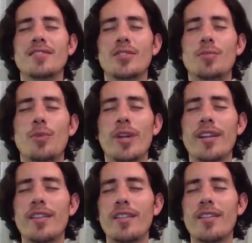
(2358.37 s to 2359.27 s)
to
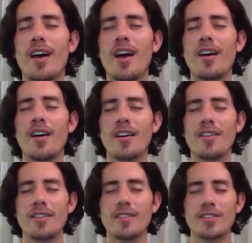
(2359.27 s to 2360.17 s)
breathe
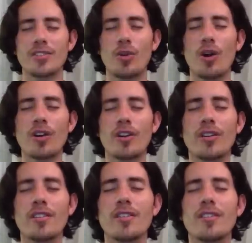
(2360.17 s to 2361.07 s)

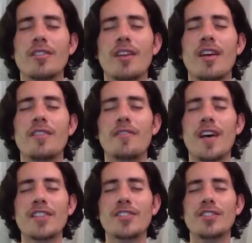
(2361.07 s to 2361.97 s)
stronger and
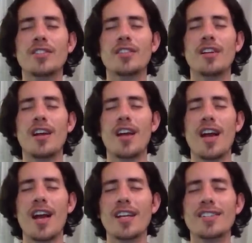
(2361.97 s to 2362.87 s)
faster
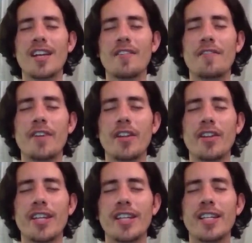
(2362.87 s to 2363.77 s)
as I feel
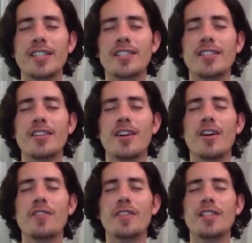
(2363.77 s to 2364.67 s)
the heat
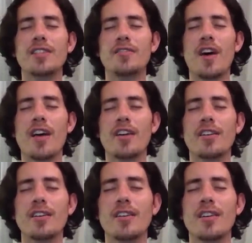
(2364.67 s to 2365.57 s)
of this
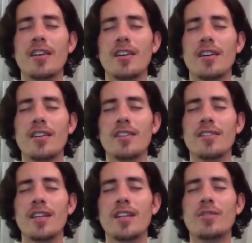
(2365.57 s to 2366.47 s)
fire
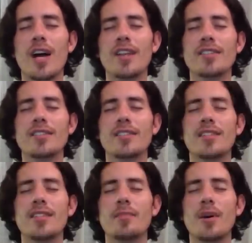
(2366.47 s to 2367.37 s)
that arises
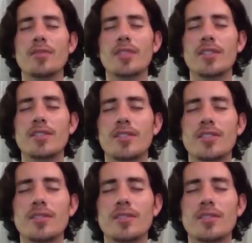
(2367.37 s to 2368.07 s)
in the mountains.